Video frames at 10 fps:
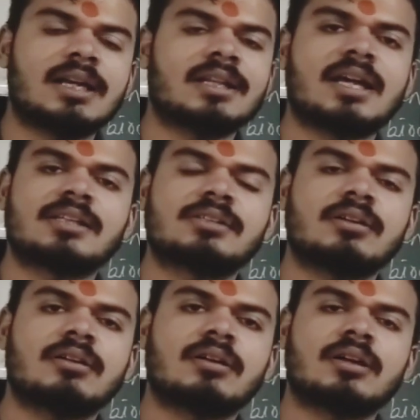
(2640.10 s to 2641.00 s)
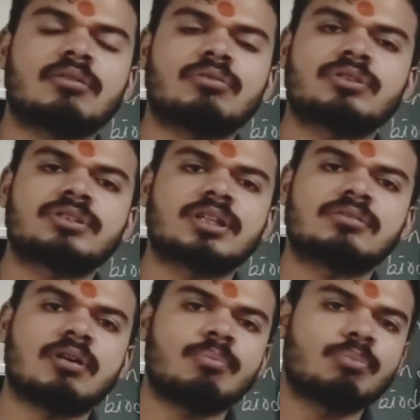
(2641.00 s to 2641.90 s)
the answer questions
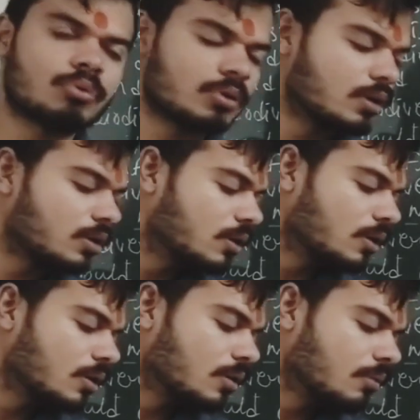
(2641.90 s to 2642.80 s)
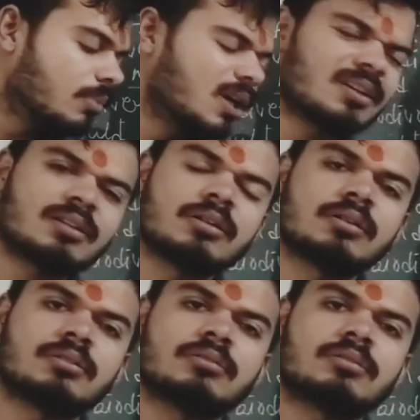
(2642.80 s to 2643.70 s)
of book,
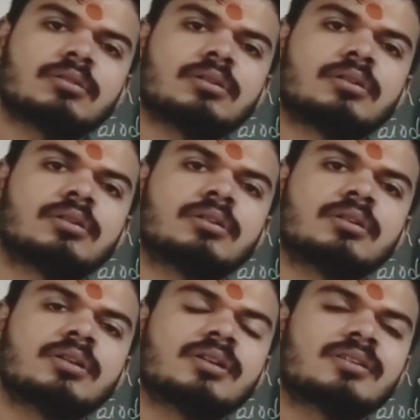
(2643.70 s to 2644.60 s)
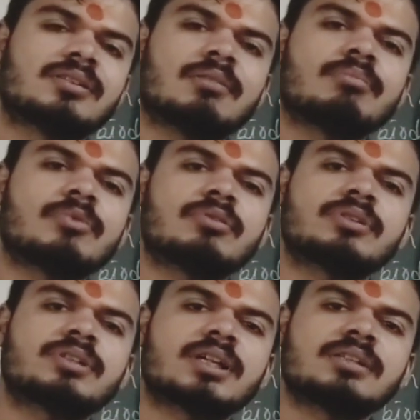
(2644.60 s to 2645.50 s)
but some
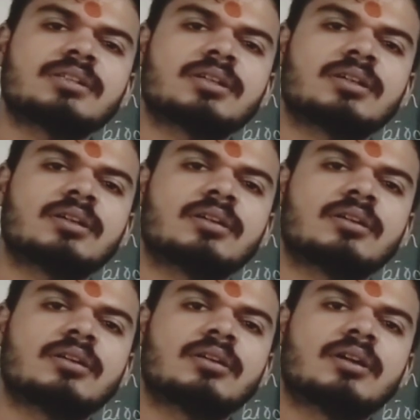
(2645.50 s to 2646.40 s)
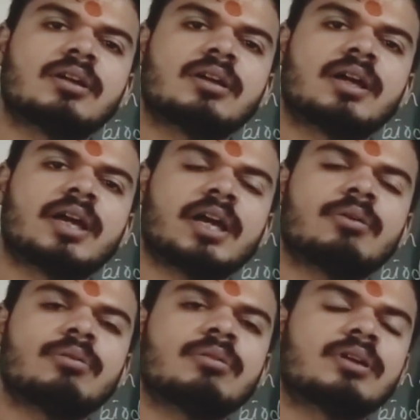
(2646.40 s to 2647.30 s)
questions
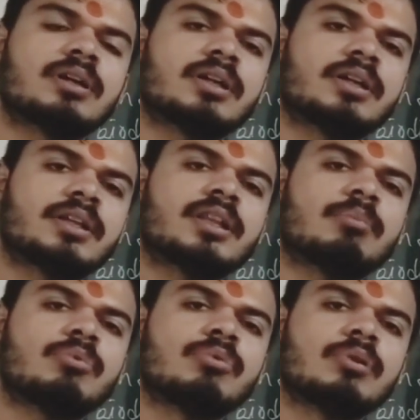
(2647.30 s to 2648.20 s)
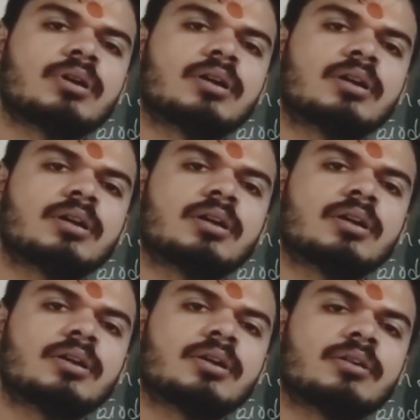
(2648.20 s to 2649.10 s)
have in the book
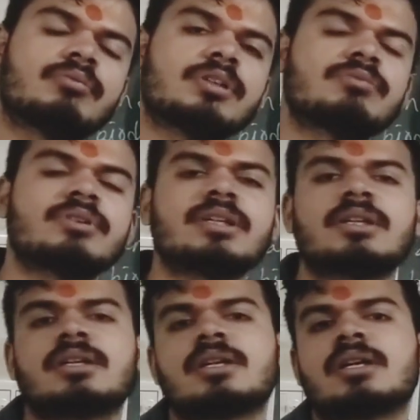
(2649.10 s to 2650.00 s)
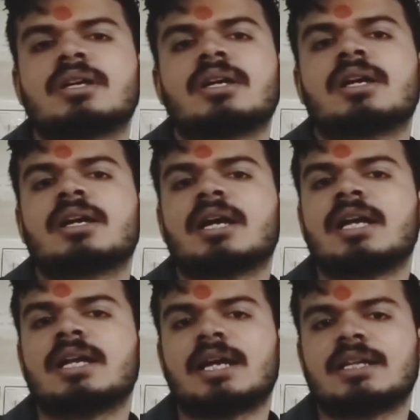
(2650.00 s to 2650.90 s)
which we
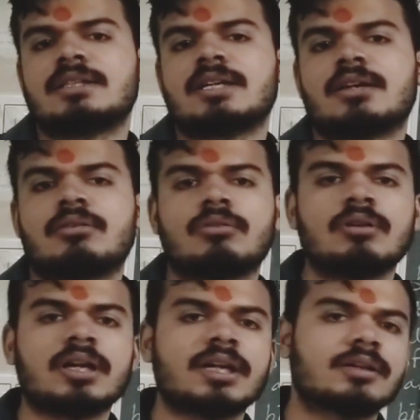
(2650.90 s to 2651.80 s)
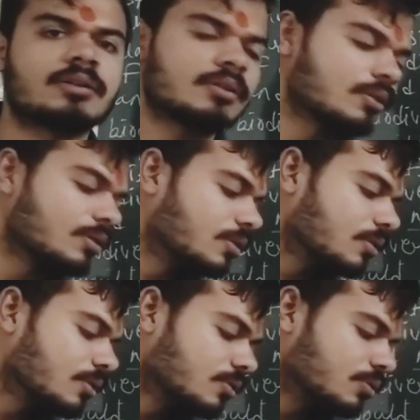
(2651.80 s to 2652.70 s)
can't answer. Okay,
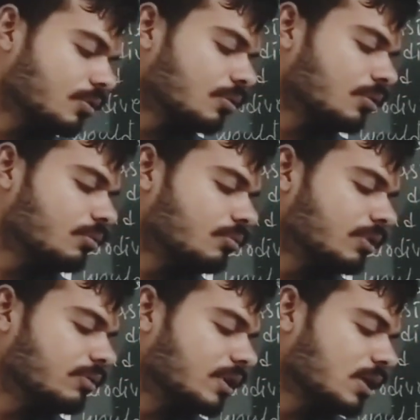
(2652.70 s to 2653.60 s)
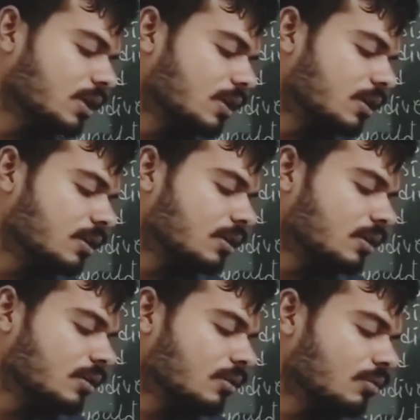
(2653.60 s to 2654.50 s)
so we will
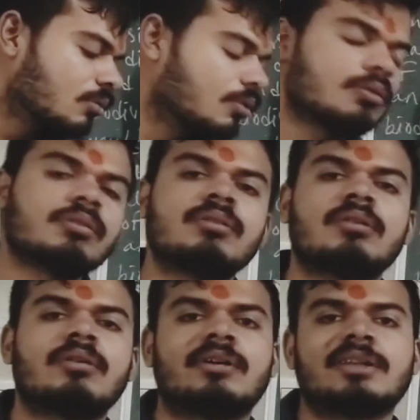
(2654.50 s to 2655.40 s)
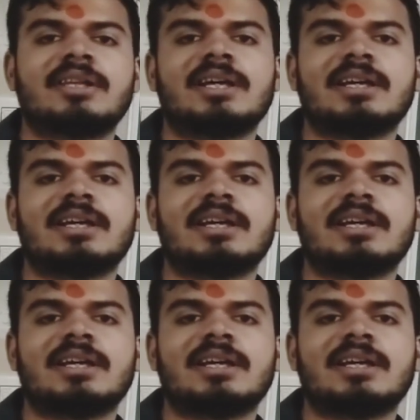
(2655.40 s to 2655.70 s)
go on the